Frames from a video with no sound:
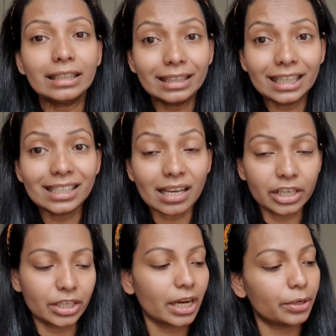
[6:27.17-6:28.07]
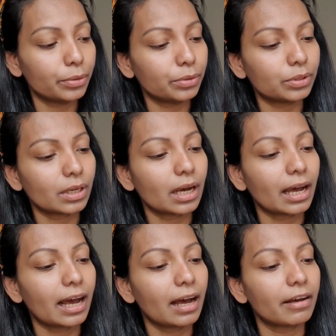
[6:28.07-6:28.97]
these eyeshadows
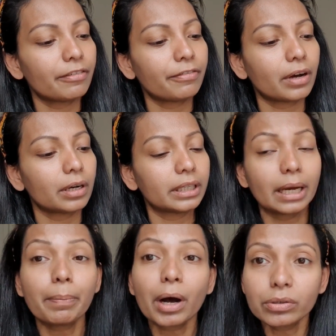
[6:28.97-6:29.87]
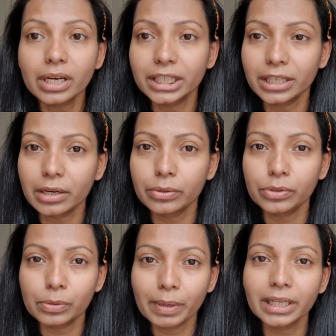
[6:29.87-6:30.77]
have, they are powder
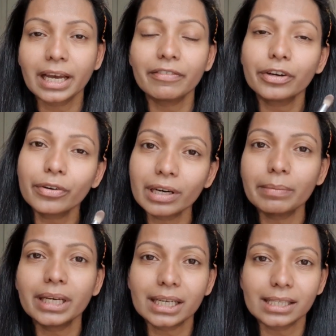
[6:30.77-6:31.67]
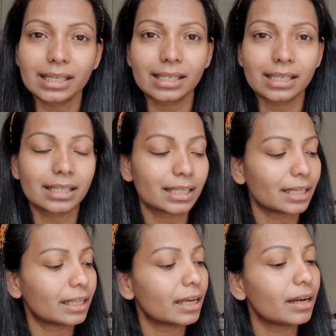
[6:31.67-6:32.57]
eyeshadows, but they have a creamy
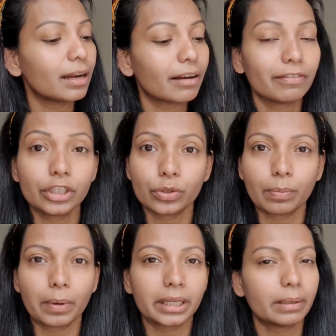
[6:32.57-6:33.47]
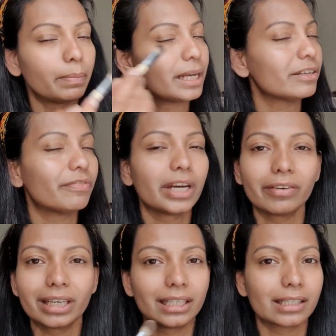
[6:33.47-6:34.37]
consistency. They are lovely to apply. They blend
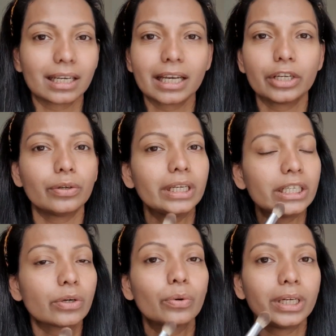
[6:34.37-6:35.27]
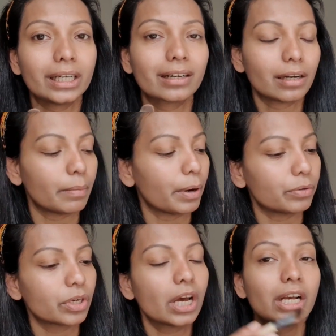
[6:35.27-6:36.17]
very easily and you need only a little
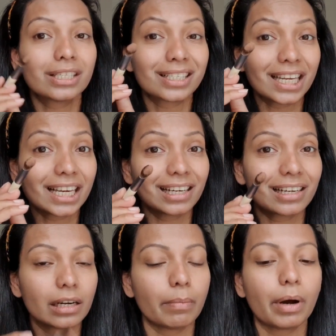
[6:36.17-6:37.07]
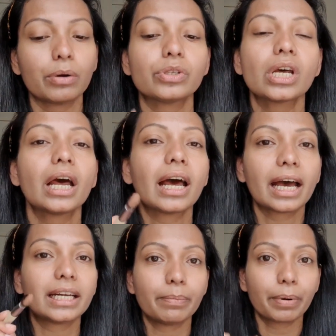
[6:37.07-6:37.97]
amount. So take a little amount
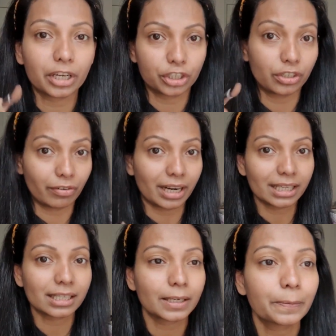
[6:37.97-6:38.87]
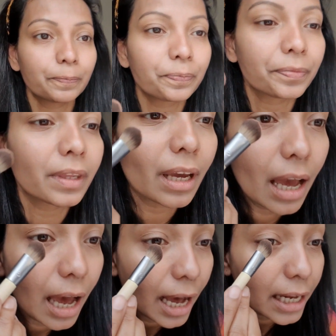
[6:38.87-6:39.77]
and brush the rest
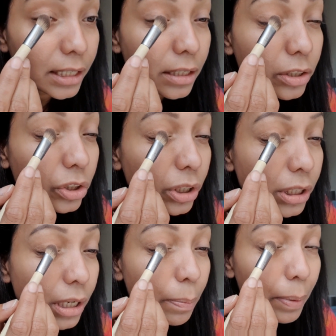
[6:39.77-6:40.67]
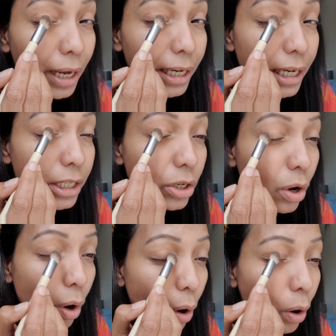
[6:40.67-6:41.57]
and just apply it
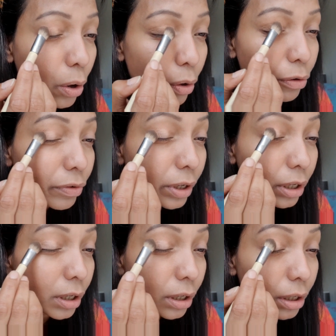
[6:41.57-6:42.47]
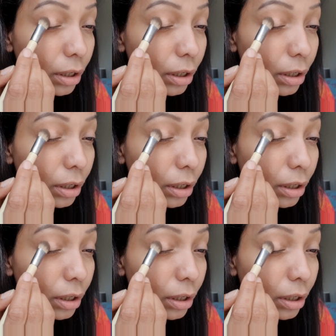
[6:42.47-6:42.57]
all over